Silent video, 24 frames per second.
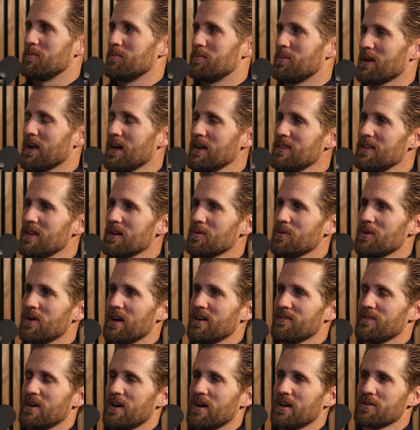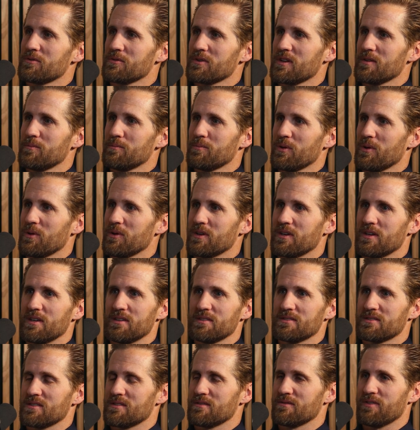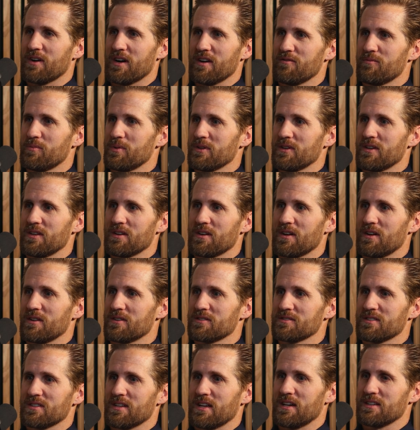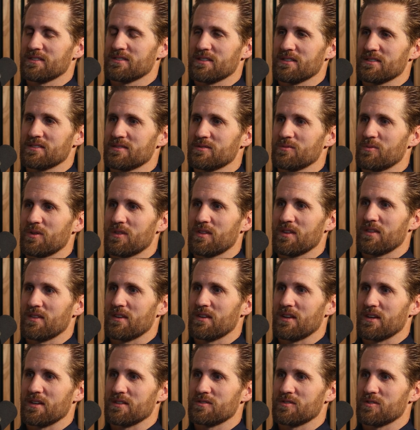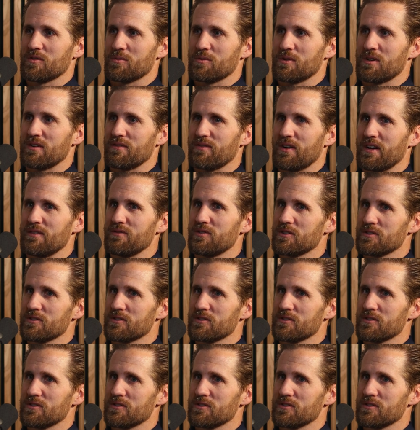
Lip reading: But I think we'll have 100 employees and $5 billion in assets within the next 3 to 5